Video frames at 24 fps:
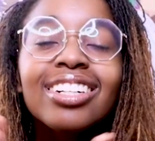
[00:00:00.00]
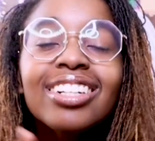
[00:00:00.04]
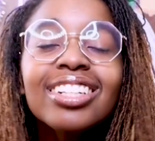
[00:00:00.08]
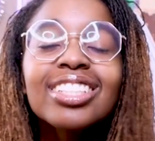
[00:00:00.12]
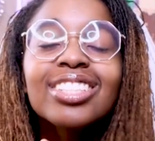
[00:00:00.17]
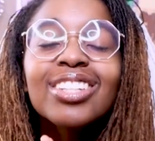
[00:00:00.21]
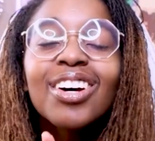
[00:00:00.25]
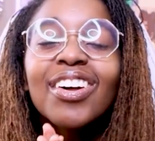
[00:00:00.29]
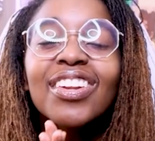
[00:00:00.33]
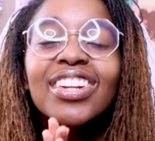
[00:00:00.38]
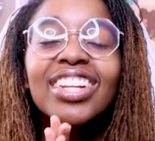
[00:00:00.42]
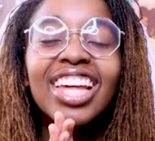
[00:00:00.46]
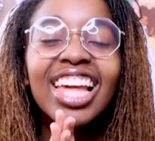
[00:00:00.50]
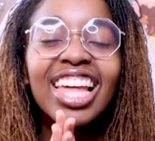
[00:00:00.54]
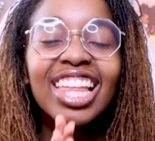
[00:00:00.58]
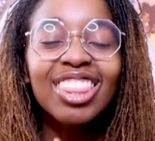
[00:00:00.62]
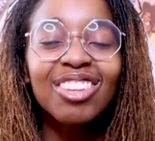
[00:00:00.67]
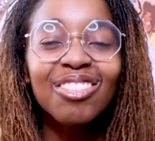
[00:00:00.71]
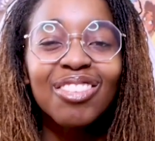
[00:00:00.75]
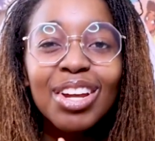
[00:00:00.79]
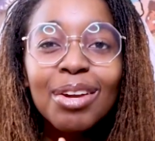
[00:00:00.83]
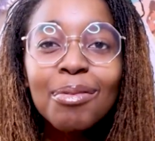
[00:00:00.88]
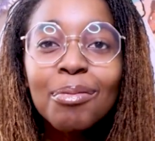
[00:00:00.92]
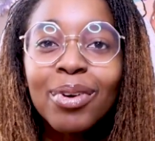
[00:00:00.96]
There's only
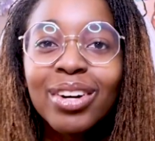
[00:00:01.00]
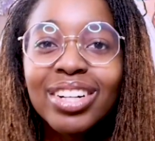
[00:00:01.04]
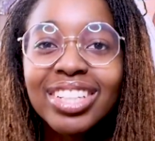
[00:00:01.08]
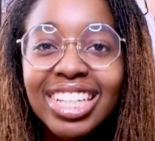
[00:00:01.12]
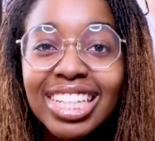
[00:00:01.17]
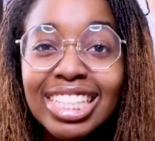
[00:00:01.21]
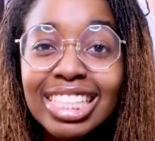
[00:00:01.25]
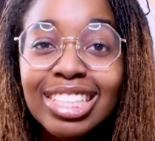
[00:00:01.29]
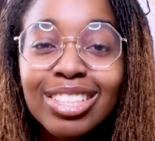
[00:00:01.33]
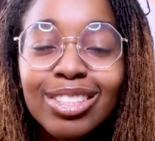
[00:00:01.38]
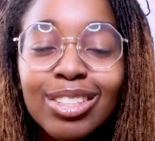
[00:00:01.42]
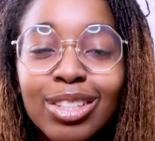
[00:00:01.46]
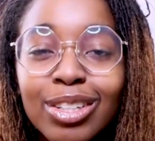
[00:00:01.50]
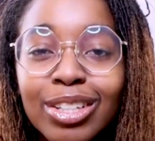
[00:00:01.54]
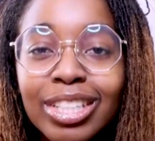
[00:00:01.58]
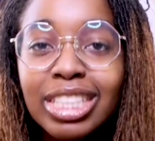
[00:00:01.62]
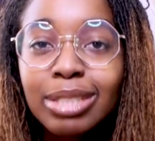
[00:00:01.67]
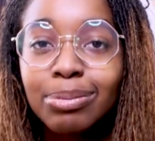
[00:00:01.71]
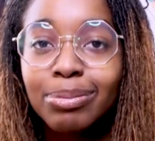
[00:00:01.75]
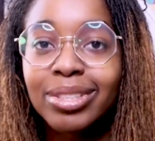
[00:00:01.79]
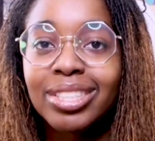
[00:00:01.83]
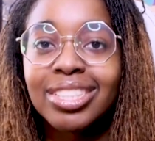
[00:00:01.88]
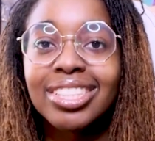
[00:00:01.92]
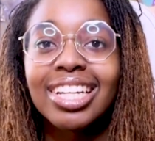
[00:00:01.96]
3 more days till
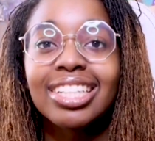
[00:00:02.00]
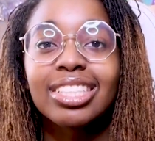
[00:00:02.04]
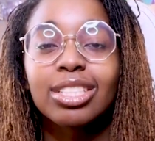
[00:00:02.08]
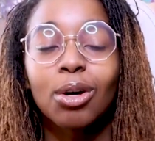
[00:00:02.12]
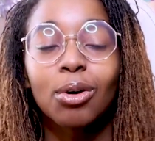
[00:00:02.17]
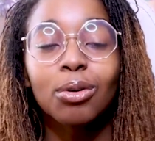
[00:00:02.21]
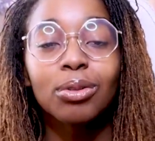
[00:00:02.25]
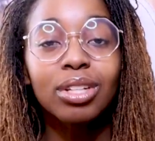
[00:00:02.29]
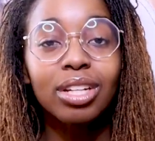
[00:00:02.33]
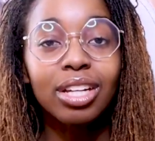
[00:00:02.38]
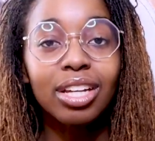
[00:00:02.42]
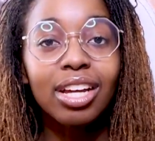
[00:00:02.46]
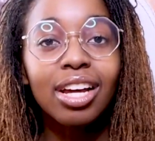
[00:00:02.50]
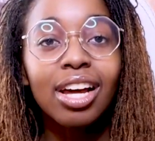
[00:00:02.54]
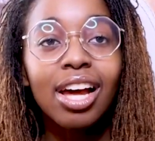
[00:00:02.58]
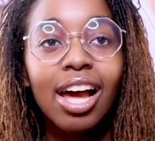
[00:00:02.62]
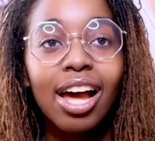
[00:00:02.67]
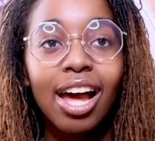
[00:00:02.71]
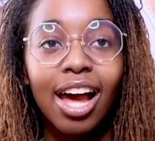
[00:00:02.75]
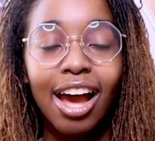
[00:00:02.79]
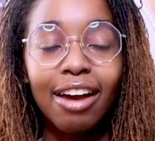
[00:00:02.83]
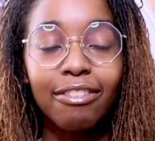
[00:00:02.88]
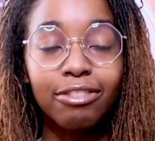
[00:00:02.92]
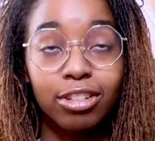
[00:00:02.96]
Christmas. That's only
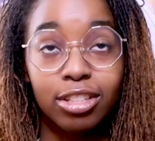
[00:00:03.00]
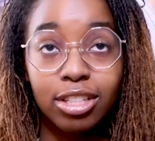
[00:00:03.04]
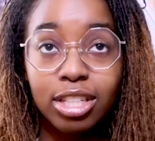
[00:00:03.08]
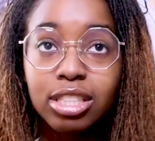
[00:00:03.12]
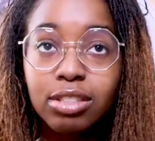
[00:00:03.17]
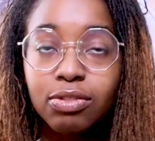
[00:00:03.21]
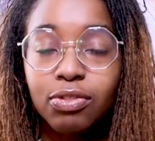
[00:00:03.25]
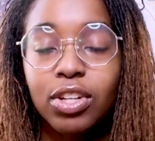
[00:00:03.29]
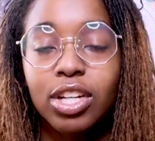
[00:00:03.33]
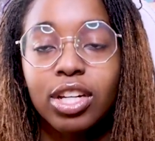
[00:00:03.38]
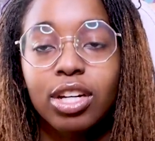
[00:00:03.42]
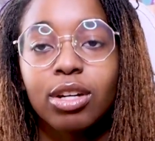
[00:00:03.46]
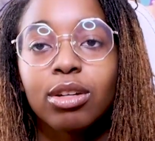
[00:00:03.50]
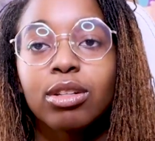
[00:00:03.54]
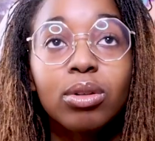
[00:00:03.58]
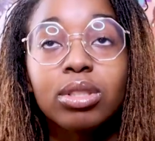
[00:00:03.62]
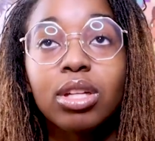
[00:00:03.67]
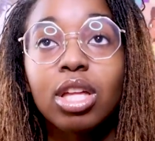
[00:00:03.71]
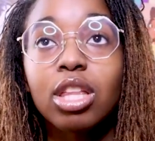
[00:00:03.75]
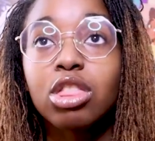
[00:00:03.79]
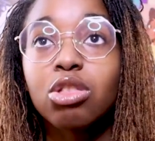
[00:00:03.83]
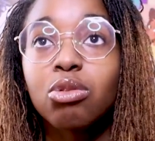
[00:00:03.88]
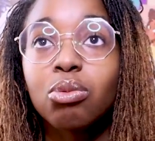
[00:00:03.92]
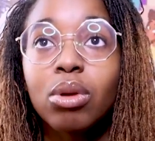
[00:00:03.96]
after this video.
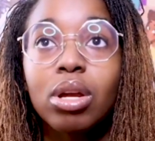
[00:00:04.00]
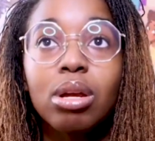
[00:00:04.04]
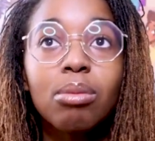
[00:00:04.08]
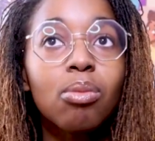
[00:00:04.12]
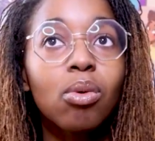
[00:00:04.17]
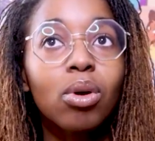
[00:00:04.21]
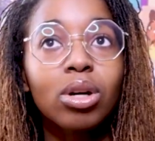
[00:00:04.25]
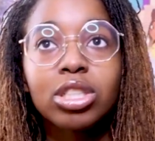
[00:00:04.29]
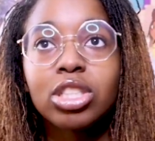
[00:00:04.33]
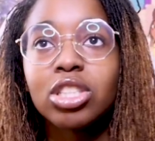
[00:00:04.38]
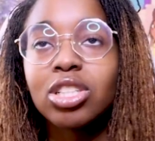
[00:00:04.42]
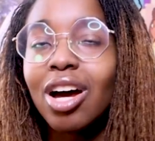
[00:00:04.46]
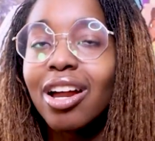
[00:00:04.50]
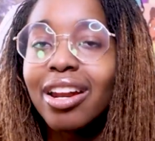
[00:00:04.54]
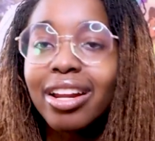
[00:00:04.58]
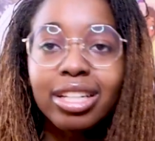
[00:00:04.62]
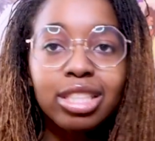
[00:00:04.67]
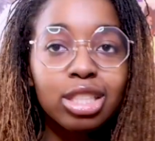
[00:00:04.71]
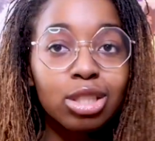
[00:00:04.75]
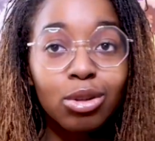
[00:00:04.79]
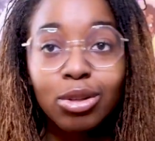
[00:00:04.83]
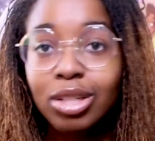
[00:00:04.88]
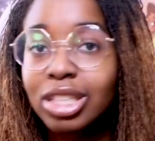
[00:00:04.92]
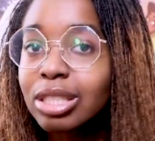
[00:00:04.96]
Only 3 more
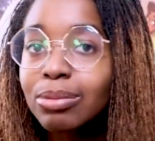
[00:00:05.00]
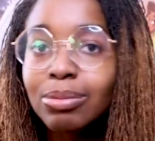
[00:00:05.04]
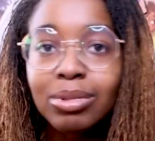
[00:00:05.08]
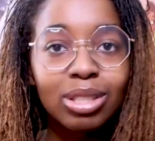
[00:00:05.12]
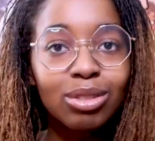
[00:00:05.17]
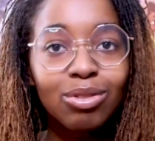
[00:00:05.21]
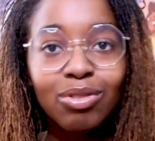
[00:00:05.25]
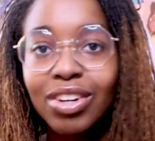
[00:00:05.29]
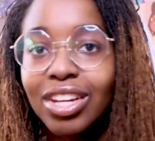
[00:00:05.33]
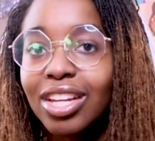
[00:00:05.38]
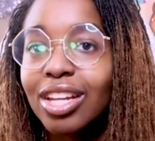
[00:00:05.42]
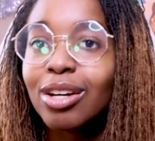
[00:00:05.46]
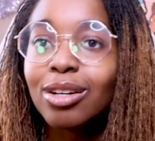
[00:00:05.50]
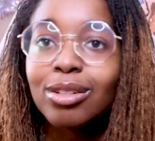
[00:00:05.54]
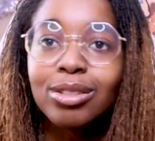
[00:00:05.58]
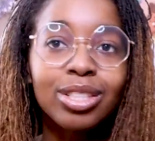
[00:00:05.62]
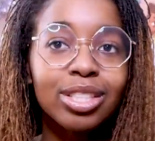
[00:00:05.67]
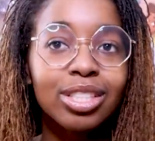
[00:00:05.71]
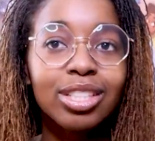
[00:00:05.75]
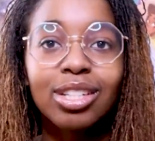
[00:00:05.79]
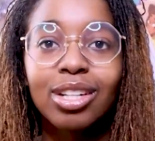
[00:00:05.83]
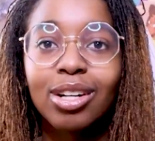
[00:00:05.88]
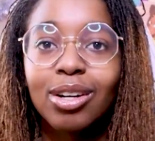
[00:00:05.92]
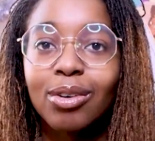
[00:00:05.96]
Shonyx Christmas
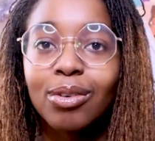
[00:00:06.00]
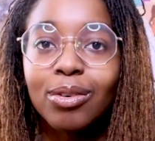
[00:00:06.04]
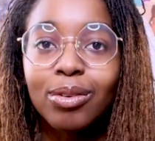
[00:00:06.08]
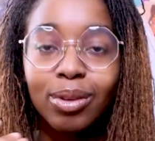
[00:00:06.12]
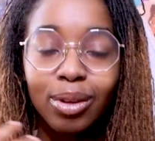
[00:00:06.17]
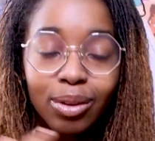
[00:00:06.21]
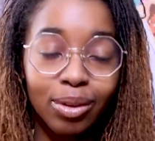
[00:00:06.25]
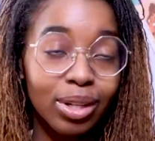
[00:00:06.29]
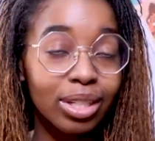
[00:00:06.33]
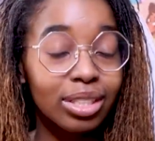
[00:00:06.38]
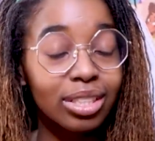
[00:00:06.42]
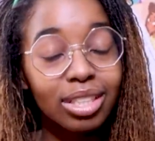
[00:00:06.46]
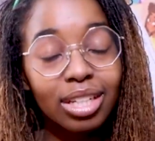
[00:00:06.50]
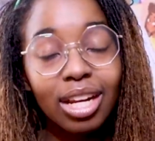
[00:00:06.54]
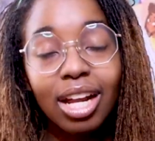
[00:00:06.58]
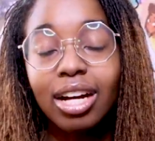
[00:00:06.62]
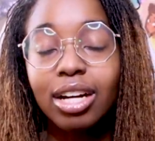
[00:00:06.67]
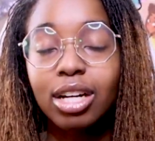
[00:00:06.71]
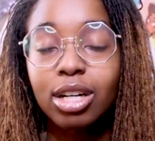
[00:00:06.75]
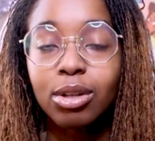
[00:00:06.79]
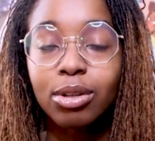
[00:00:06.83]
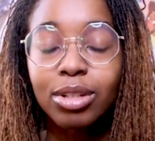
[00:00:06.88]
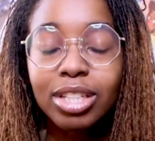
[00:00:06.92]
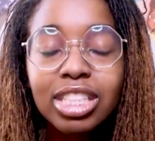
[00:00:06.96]
videos, you know. Well,
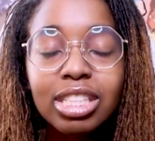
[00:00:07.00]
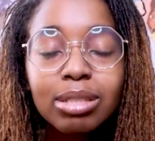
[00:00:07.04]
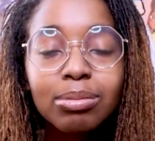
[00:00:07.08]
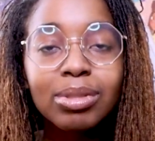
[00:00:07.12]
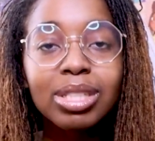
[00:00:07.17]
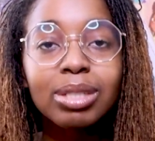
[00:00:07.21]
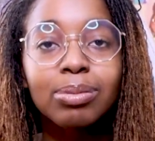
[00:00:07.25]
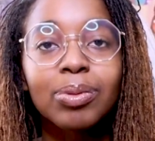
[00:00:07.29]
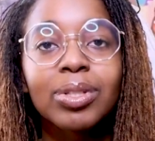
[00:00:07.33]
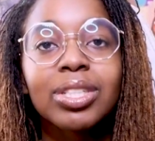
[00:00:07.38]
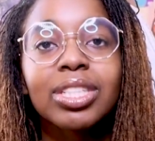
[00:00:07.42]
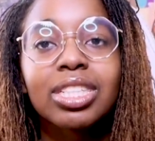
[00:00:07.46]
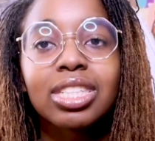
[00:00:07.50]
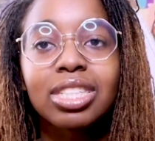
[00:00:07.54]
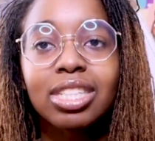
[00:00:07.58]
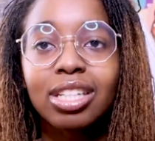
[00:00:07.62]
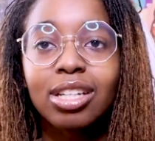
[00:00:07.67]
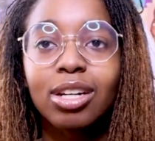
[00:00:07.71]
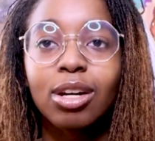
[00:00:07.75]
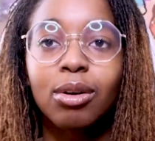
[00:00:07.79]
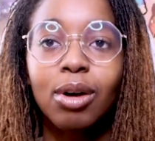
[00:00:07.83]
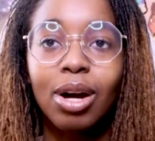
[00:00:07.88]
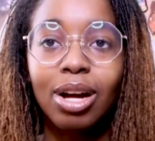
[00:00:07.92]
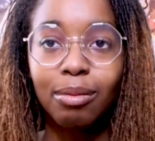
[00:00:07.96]
not Christmas, but just,
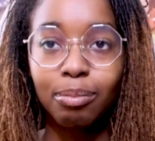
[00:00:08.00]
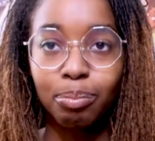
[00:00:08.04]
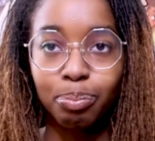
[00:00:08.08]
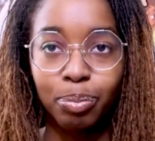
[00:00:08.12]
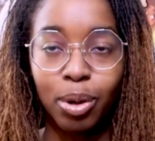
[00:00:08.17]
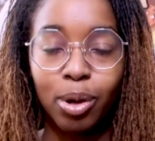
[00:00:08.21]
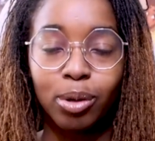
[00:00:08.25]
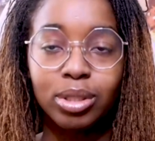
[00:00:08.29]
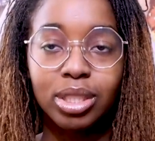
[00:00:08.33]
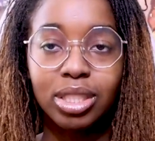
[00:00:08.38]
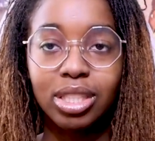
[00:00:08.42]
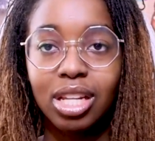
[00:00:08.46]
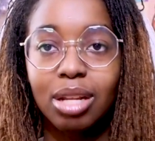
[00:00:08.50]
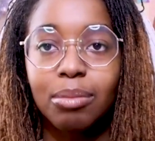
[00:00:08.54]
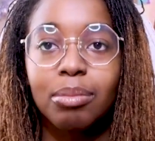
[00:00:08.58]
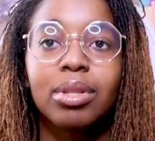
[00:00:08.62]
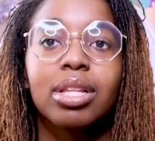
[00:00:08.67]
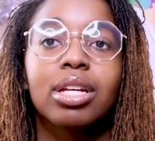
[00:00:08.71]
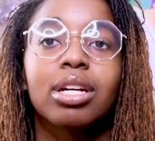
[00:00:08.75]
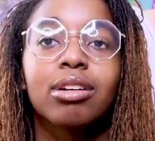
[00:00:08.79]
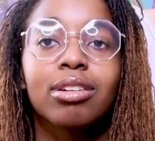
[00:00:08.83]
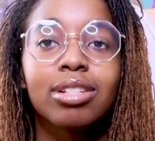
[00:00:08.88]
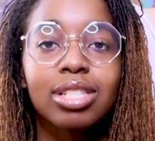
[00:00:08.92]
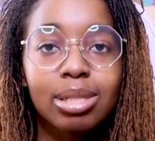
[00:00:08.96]
you know, I'm posting them in
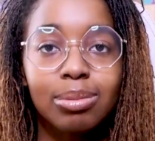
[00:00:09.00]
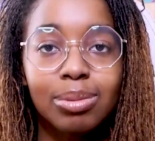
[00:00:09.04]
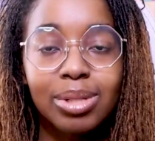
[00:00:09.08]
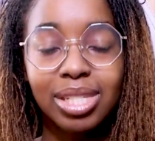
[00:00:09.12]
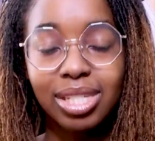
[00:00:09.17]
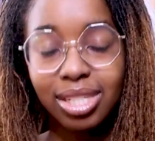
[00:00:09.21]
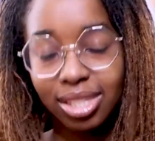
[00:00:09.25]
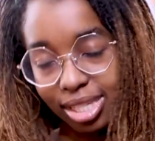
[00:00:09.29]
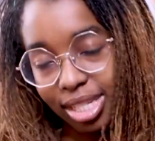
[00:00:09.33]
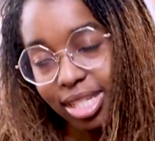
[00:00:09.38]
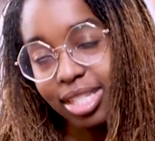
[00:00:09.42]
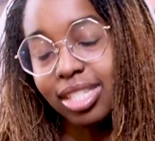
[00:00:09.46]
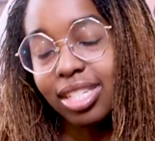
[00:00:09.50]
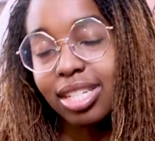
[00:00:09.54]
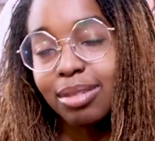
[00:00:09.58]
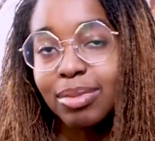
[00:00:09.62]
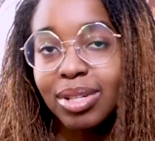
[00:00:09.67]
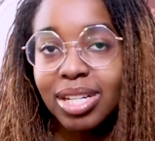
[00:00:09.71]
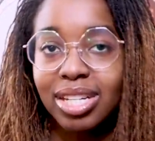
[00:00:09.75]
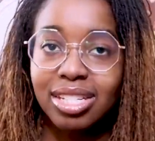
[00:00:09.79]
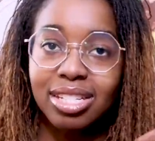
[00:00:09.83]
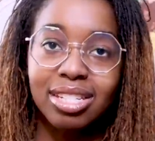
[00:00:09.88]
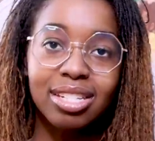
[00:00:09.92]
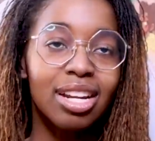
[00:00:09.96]
the Christmas season
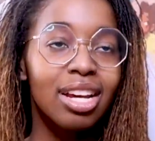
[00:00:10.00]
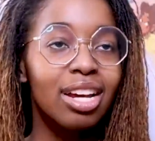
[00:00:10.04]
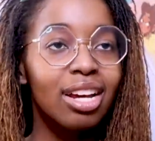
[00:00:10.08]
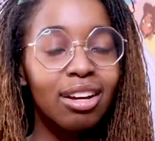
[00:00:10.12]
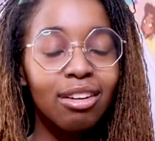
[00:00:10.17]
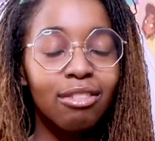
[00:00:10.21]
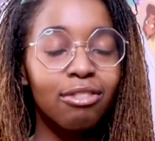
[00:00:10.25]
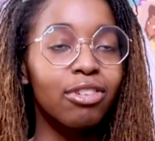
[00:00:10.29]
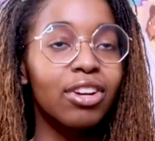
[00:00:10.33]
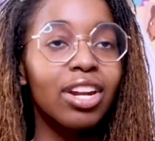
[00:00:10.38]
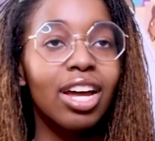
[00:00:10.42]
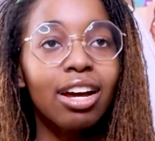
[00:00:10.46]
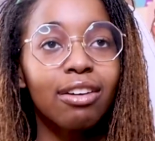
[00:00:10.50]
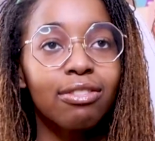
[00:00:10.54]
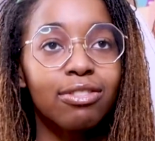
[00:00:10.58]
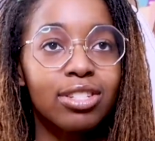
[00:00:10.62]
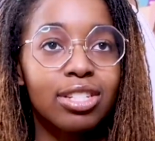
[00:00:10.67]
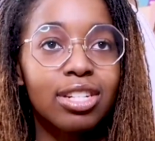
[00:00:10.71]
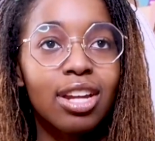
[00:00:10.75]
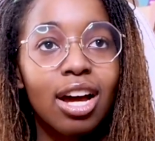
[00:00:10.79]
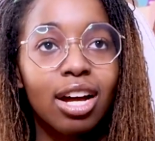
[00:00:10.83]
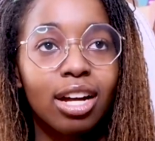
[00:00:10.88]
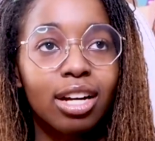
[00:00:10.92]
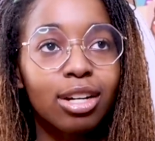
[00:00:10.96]
because FNAF
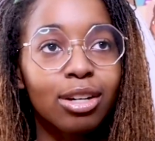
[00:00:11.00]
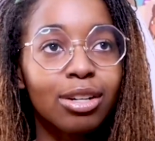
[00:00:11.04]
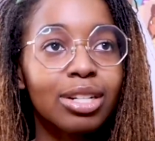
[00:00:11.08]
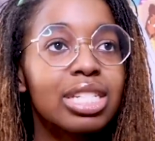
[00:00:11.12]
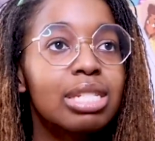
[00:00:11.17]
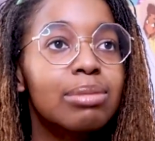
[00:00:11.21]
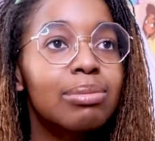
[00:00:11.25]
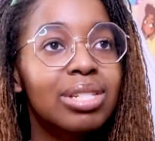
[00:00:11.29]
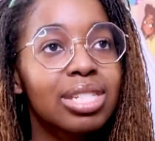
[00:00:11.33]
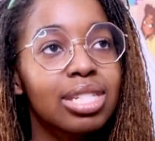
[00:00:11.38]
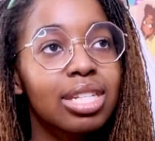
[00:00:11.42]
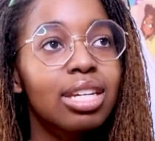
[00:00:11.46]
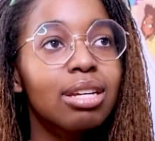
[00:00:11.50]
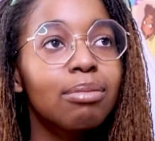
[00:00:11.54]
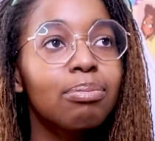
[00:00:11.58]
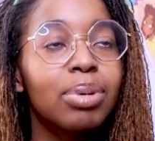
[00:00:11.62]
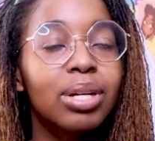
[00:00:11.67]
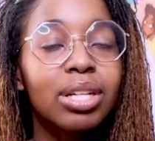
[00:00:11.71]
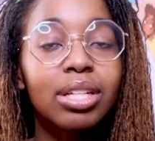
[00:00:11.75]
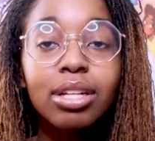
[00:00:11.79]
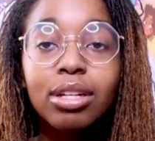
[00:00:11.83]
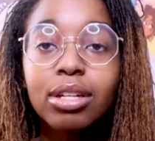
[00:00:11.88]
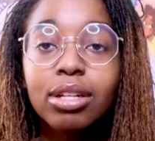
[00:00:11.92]
is not Christmassy, but